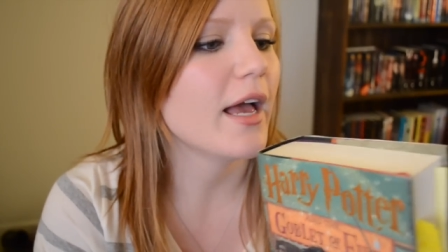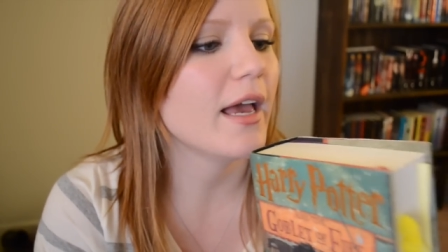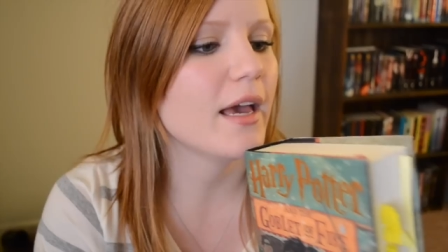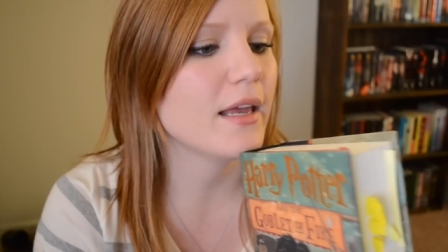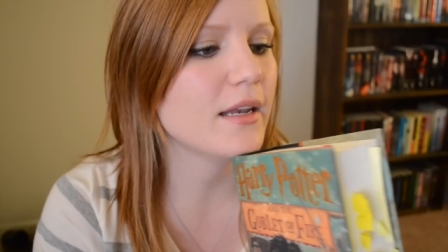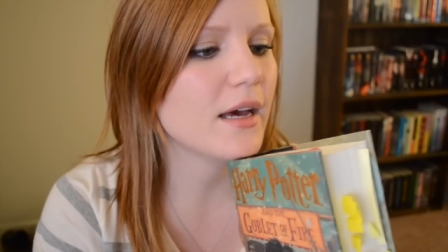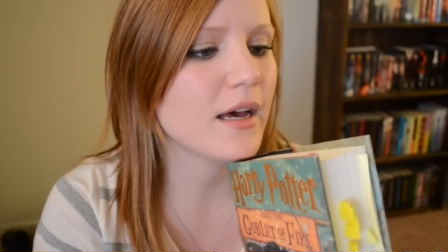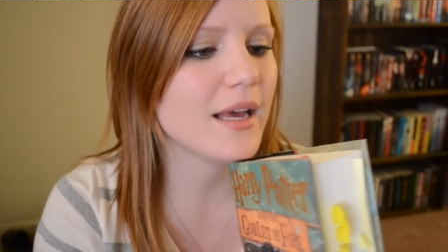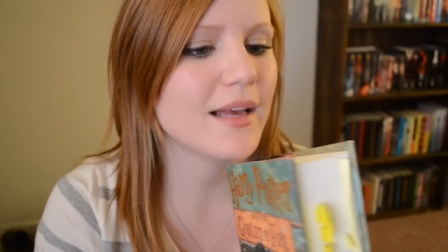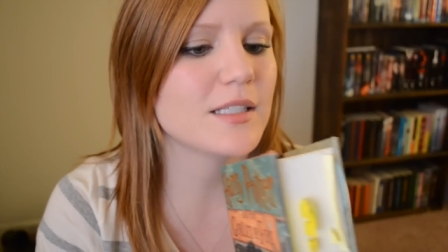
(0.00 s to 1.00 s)
And
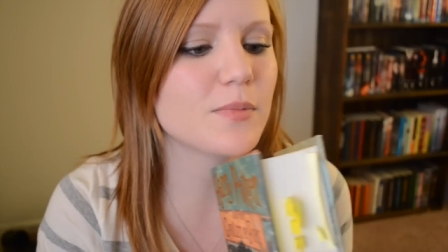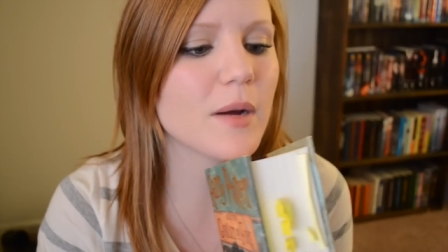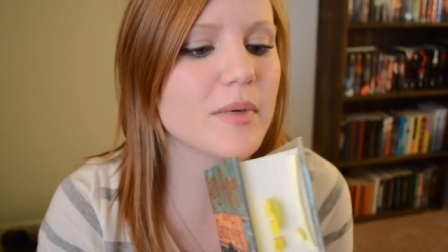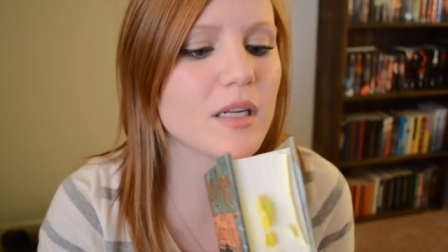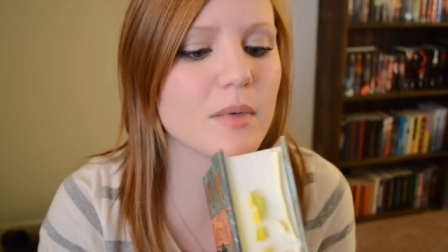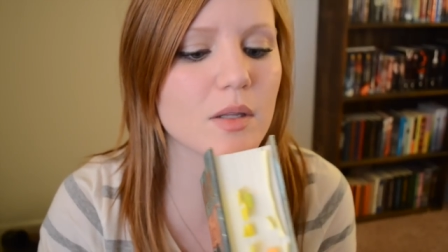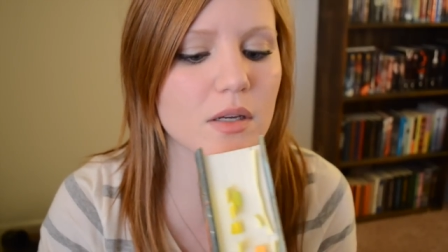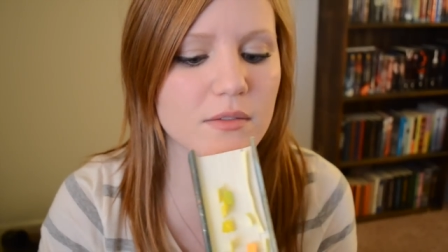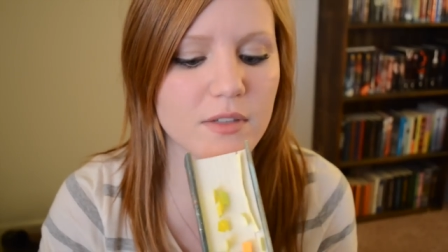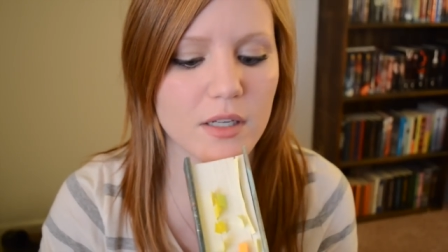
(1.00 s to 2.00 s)
it's probably going to be a
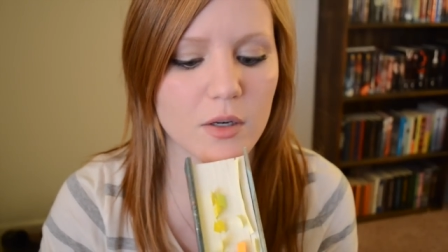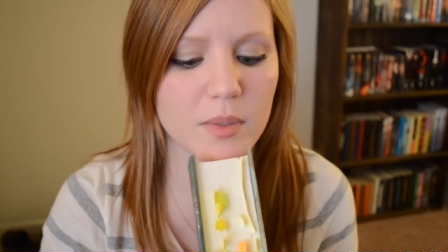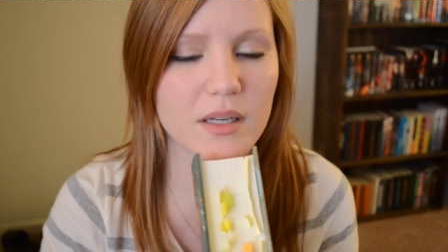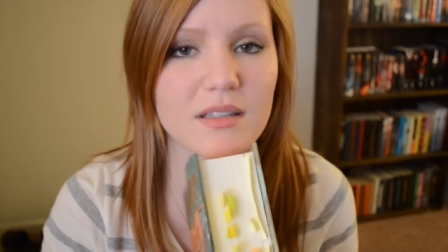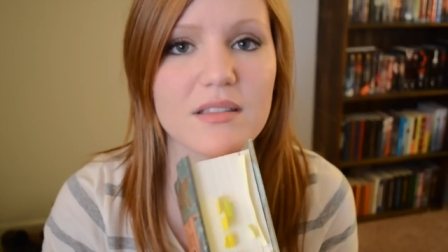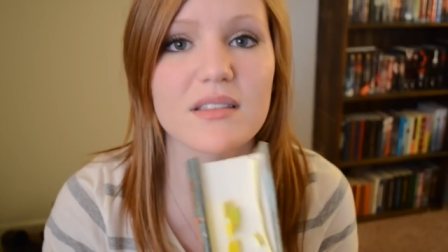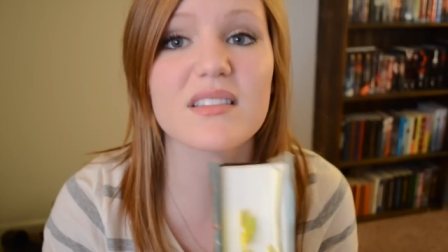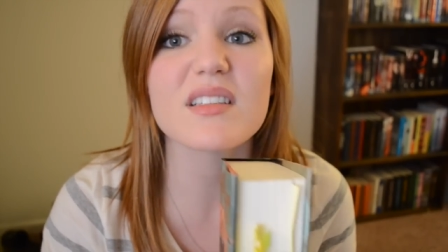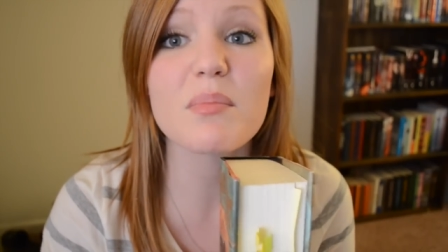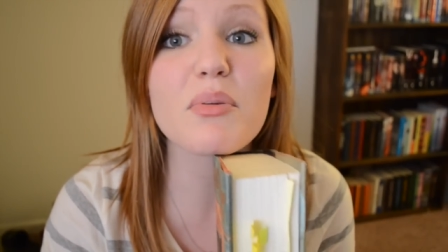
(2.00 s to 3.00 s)
long video because
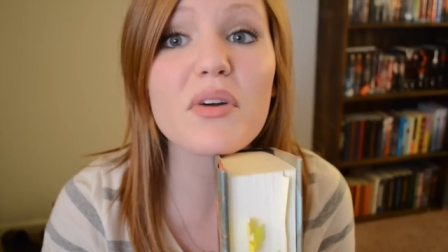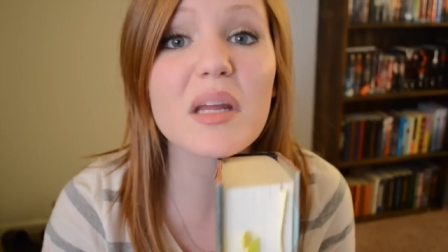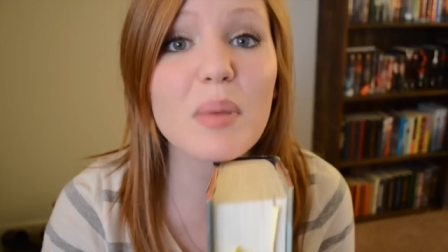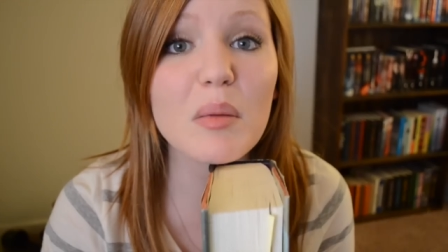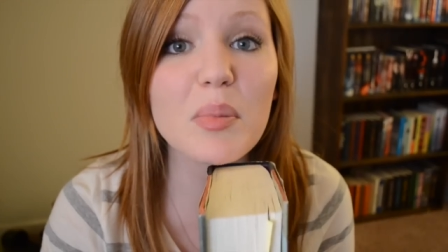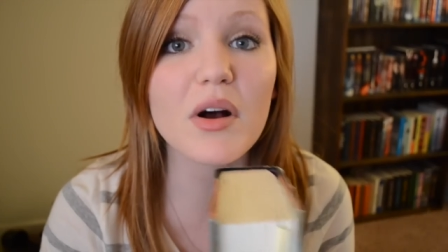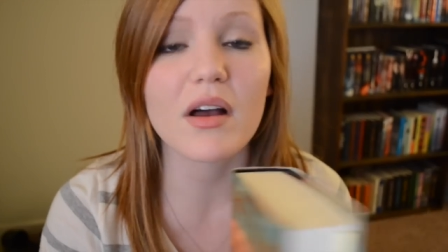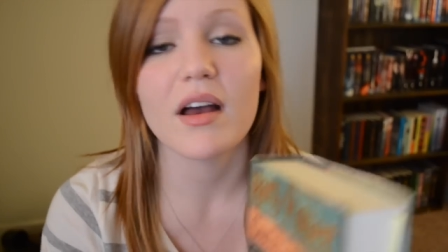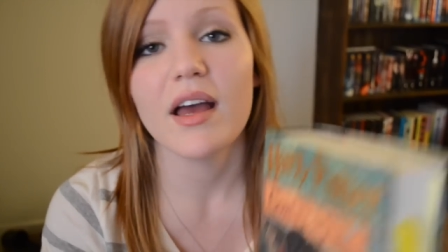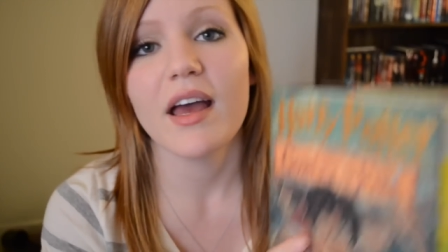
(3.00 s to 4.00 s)
this is a pretty big
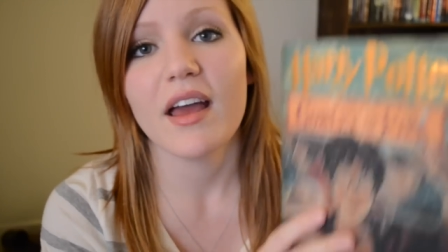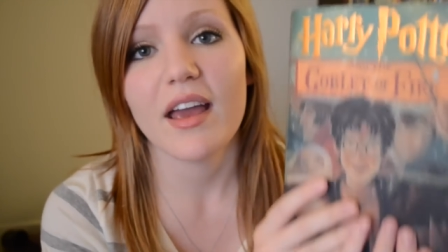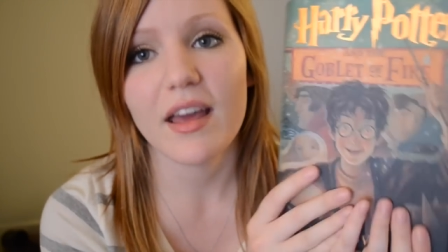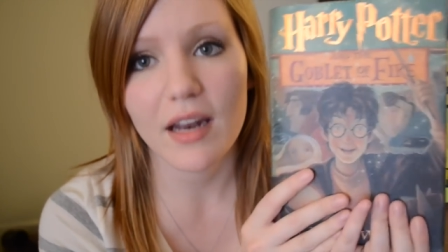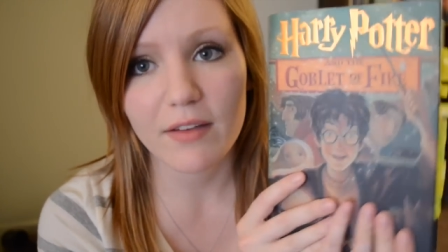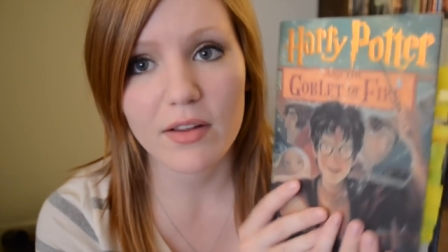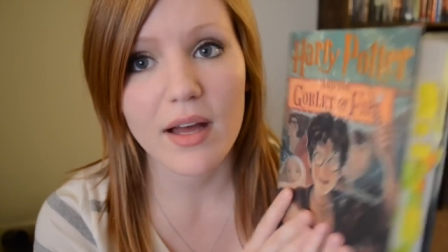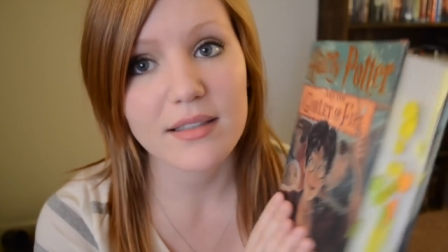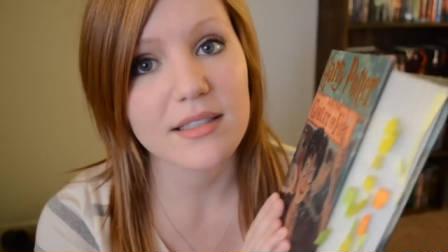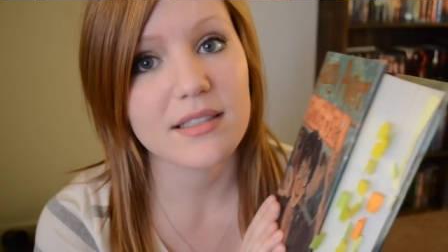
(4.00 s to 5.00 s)
book and I have a lot to